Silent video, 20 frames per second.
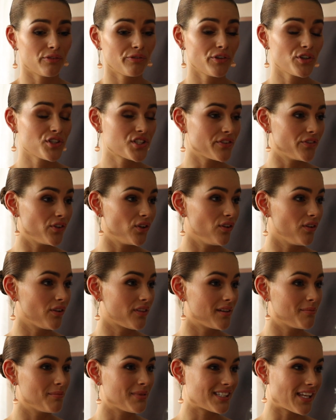First of all,
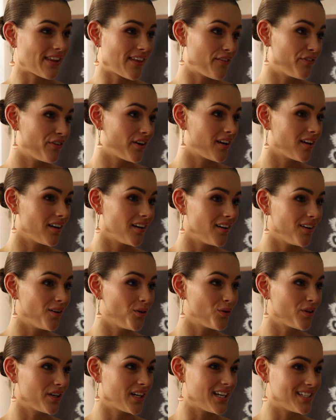the Miss South Africa
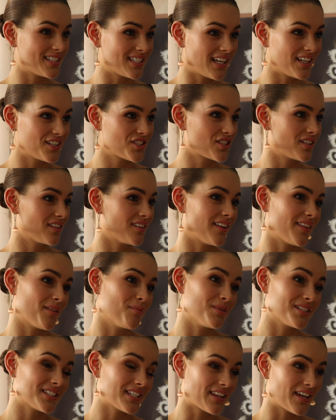organization and the
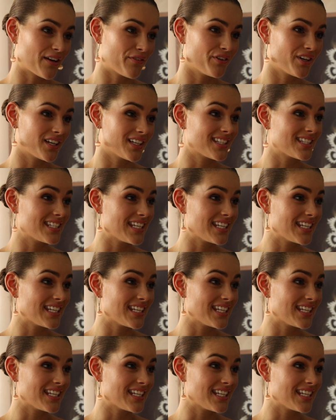Miss South Africa